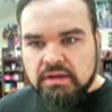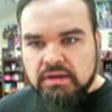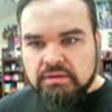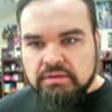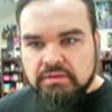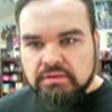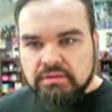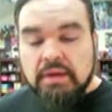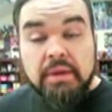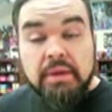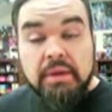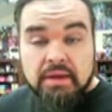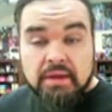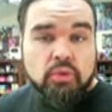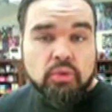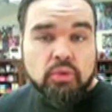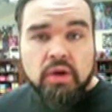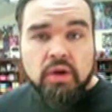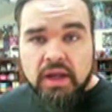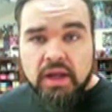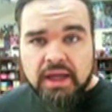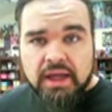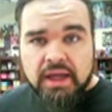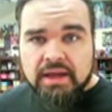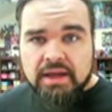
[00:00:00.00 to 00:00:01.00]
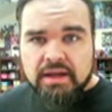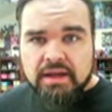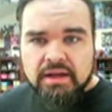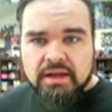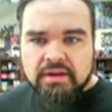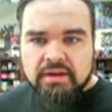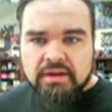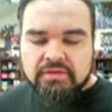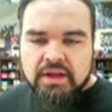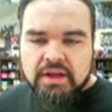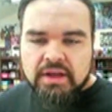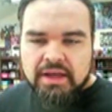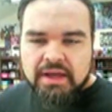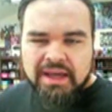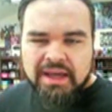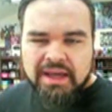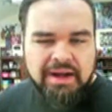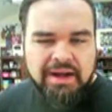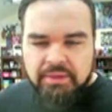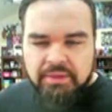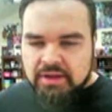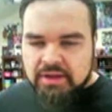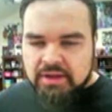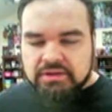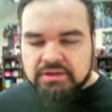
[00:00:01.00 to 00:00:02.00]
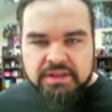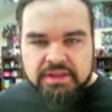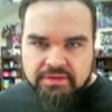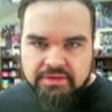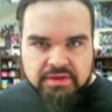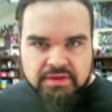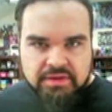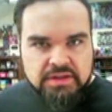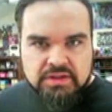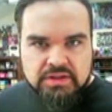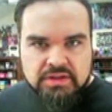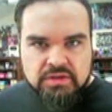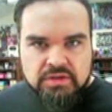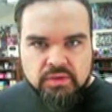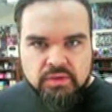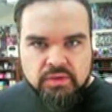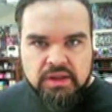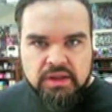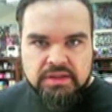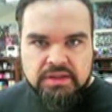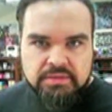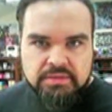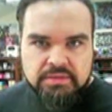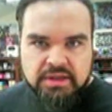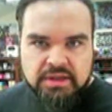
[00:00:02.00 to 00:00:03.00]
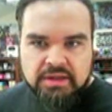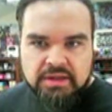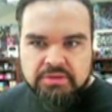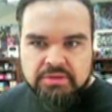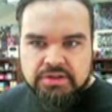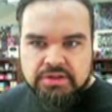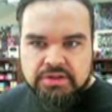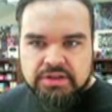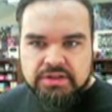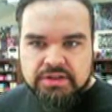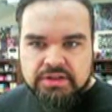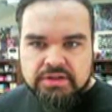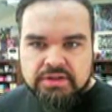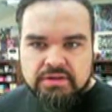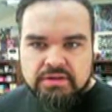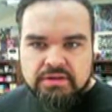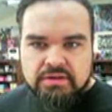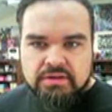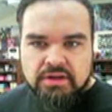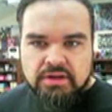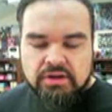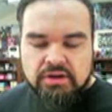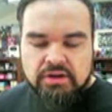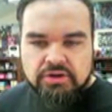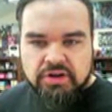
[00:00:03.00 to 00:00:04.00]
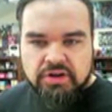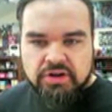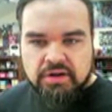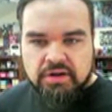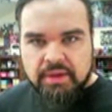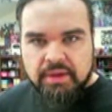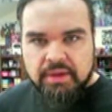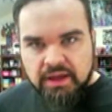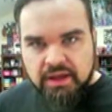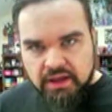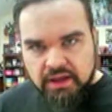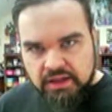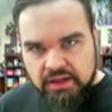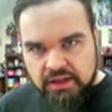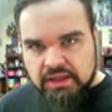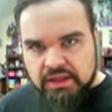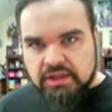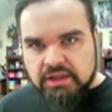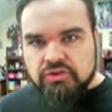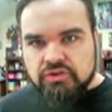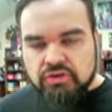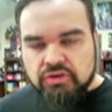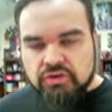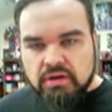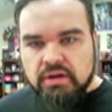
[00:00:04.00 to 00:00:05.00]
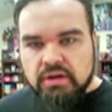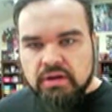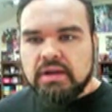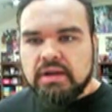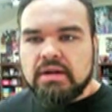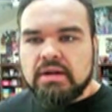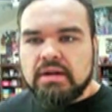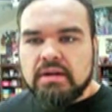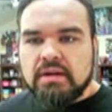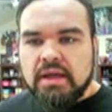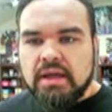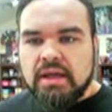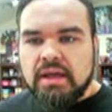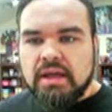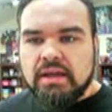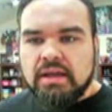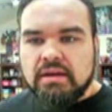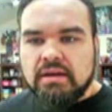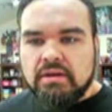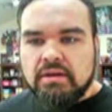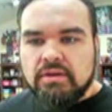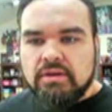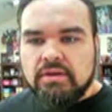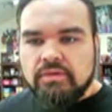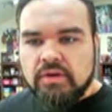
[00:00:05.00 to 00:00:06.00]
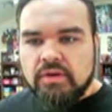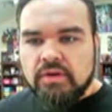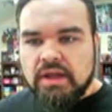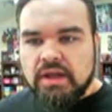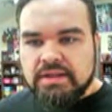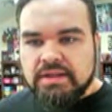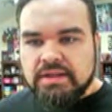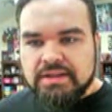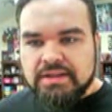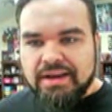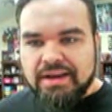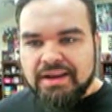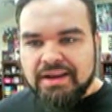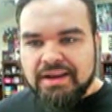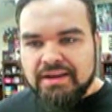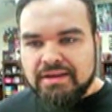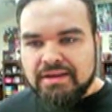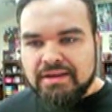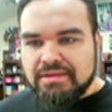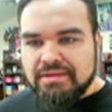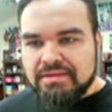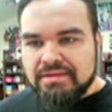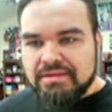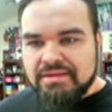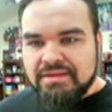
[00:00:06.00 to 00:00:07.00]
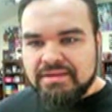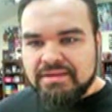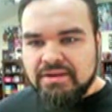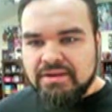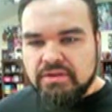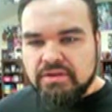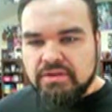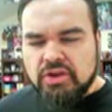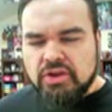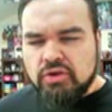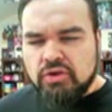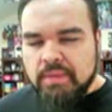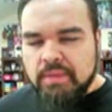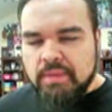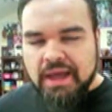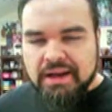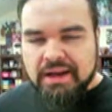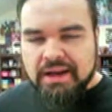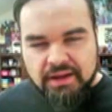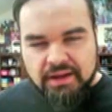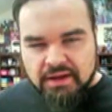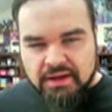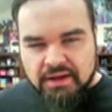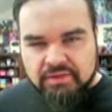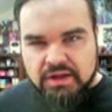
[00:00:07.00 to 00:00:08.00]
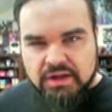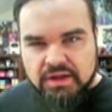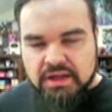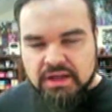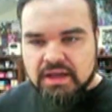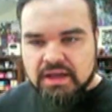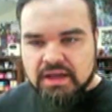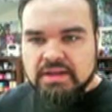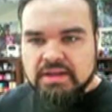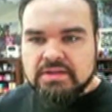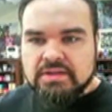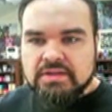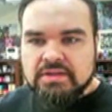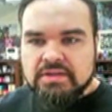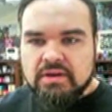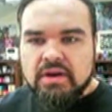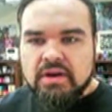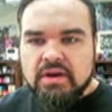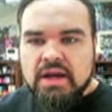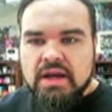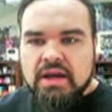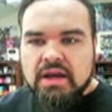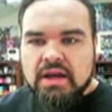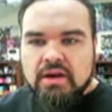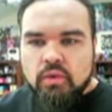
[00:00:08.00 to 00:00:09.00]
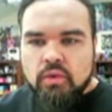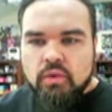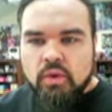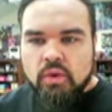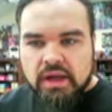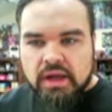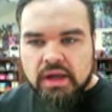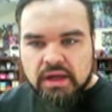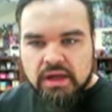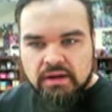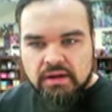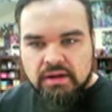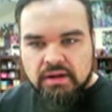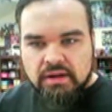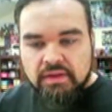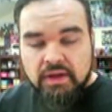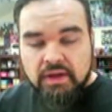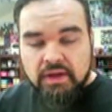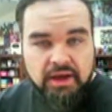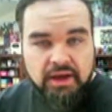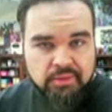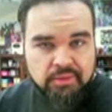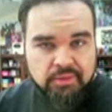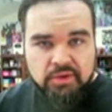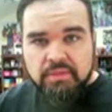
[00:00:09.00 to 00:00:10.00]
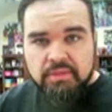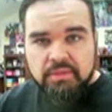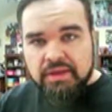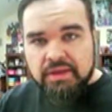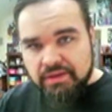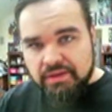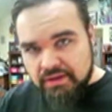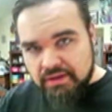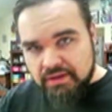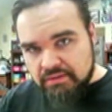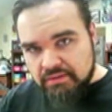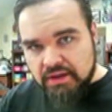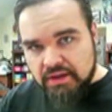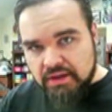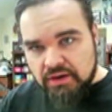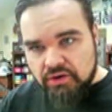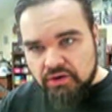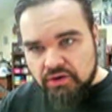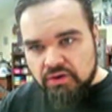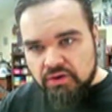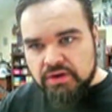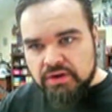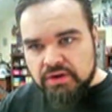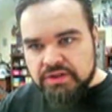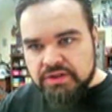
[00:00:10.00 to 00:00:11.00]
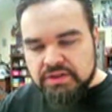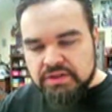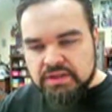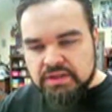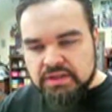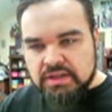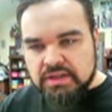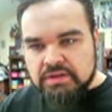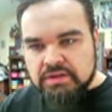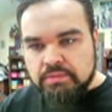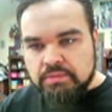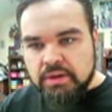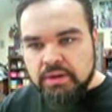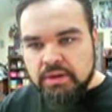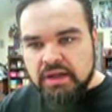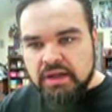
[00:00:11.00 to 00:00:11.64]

not make them organic enough. And I'm guilty of this as well. Sometimes you just you're trying to make a clean drawing and you forget to kind of the humanity of it, I guess. So working in the hybrid method encourages this,